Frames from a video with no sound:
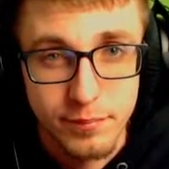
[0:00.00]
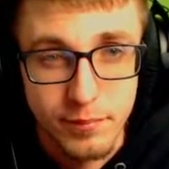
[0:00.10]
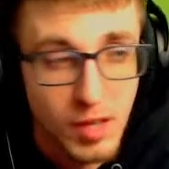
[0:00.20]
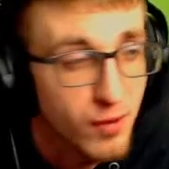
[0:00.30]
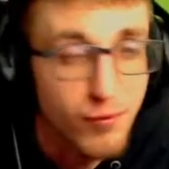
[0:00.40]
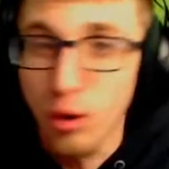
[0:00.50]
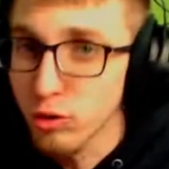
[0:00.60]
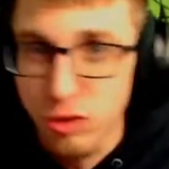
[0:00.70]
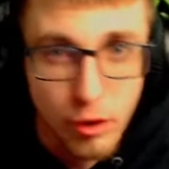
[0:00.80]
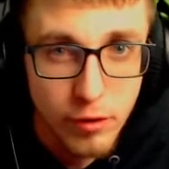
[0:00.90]
like a Volt
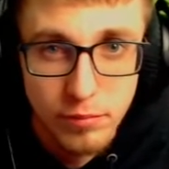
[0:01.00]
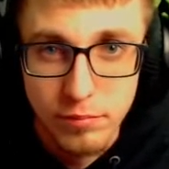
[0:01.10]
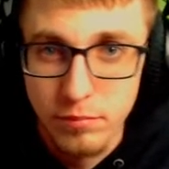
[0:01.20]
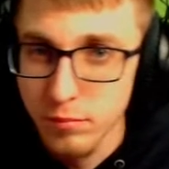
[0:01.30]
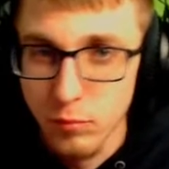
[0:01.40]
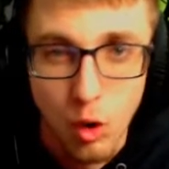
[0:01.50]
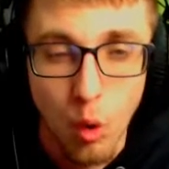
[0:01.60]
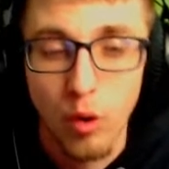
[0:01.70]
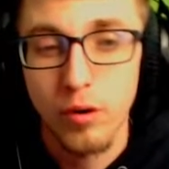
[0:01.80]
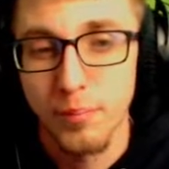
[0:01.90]
Turn
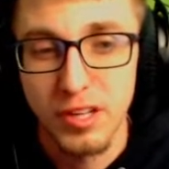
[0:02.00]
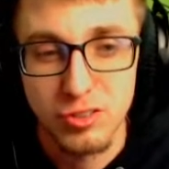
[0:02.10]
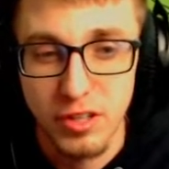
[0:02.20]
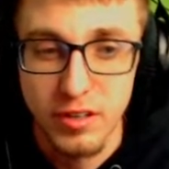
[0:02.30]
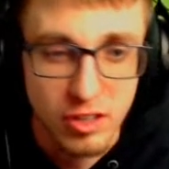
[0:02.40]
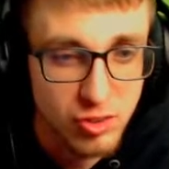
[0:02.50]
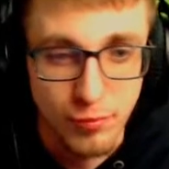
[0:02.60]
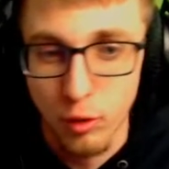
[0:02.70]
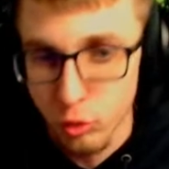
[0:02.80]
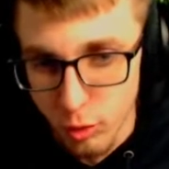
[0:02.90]
core, basically, and get some
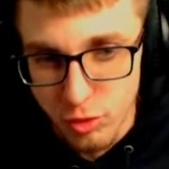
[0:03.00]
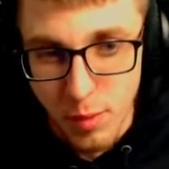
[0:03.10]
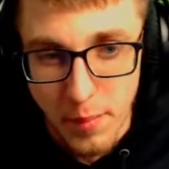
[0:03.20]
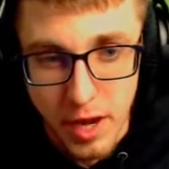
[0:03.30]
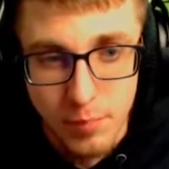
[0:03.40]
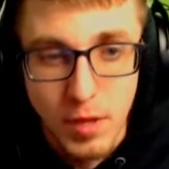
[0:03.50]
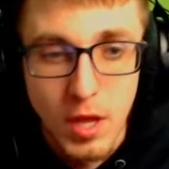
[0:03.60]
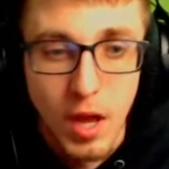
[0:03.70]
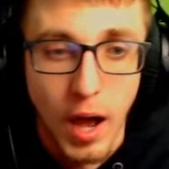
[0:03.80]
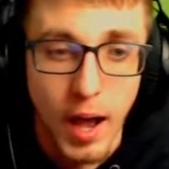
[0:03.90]
Volt Switch momentum.
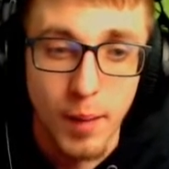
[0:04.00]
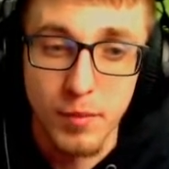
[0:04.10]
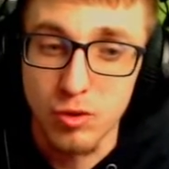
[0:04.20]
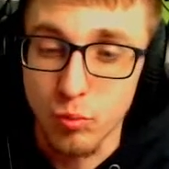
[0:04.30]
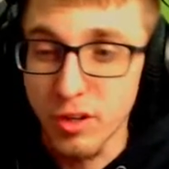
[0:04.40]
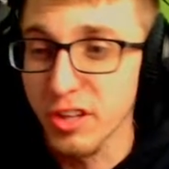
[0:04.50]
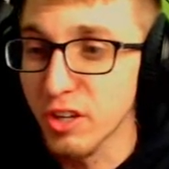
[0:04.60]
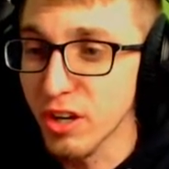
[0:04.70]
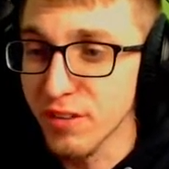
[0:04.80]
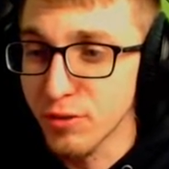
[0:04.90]
It's really
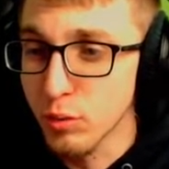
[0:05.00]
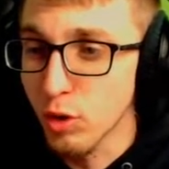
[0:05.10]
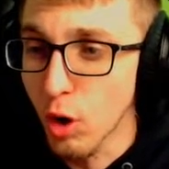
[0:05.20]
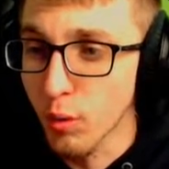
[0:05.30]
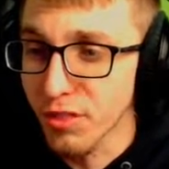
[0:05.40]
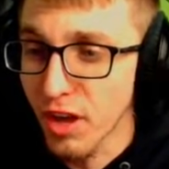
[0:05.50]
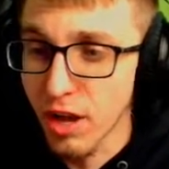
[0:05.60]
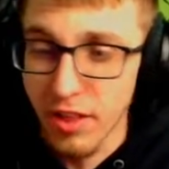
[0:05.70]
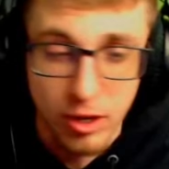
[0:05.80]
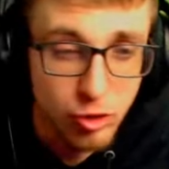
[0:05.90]
good if you go with
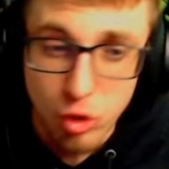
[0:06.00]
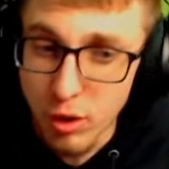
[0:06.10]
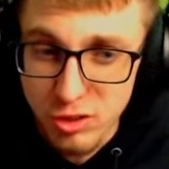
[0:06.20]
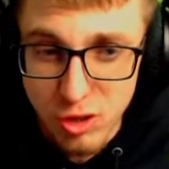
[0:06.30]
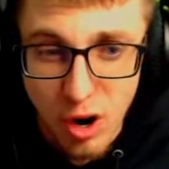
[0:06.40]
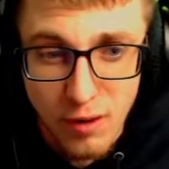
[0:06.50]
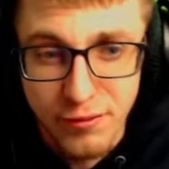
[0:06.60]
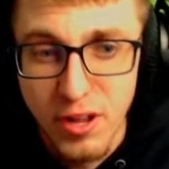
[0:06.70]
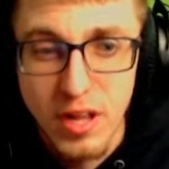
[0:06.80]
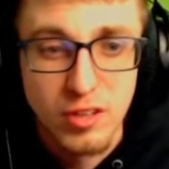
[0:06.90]
like a Choice Scarf,
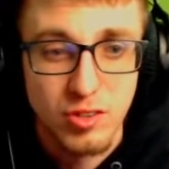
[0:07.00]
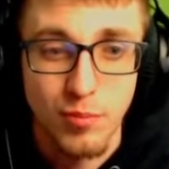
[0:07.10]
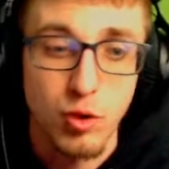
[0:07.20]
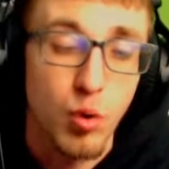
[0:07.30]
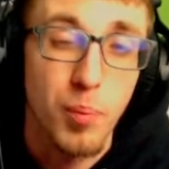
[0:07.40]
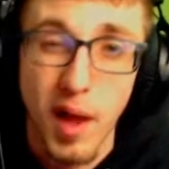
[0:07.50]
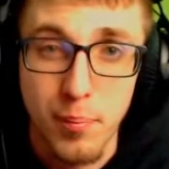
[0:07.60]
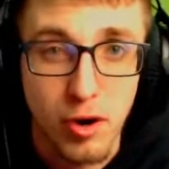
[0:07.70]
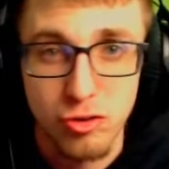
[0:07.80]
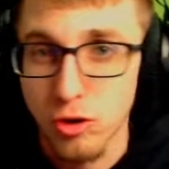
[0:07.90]
something to apply
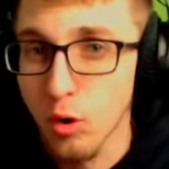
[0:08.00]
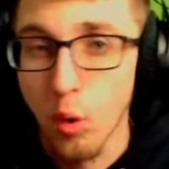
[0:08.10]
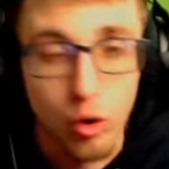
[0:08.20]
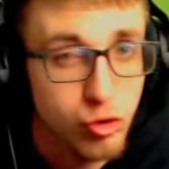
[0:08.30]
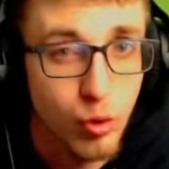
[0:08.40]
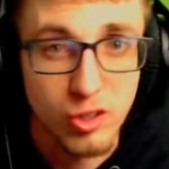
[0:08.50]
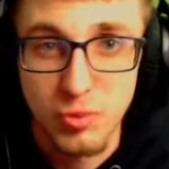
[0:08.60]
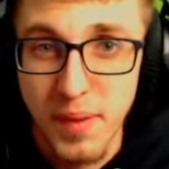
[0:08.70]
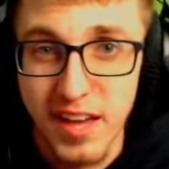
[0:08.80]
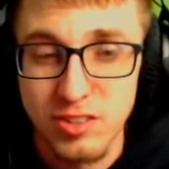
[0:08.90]
pressure, or Choice
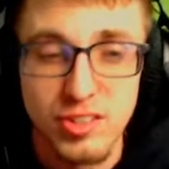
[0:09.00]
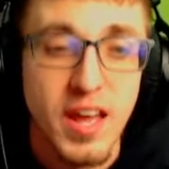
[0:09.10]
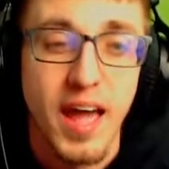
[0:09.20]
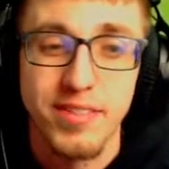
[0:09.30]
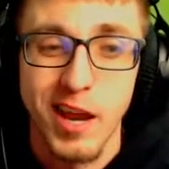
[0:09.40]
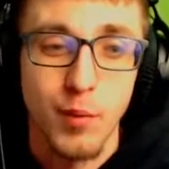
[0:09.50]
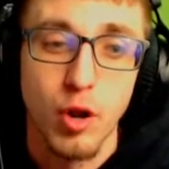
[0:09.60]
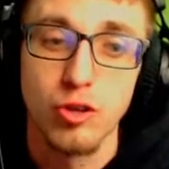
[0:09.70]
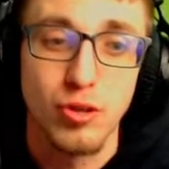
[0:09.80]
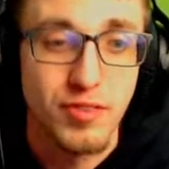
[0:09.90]
Specs, and then I would
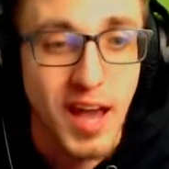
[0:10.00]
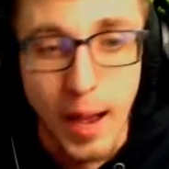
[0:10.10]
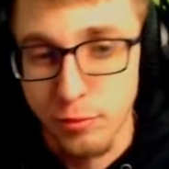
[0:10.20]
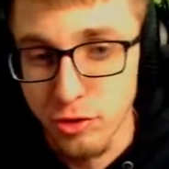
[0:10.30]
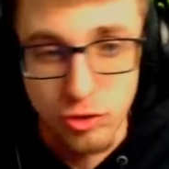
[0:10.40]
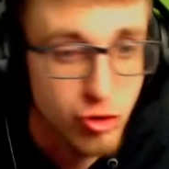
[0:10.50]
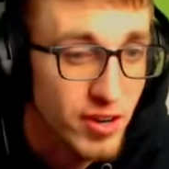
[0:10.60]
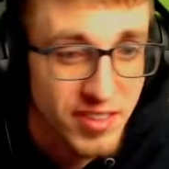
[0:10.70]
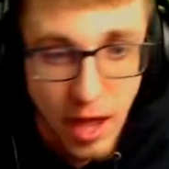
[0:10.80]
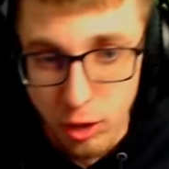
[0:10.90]
also have the option to trick
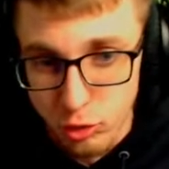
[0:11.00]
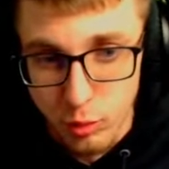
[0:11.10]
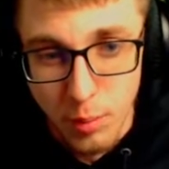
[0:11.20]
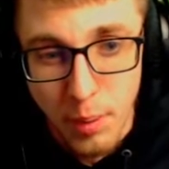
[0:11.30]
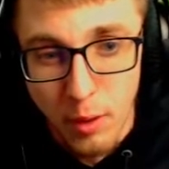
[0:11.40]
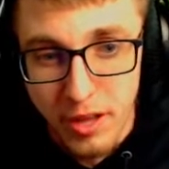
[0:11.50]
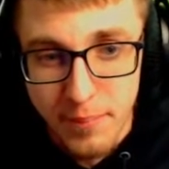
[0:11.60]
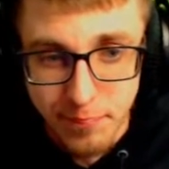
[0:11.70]
that onto an opponent.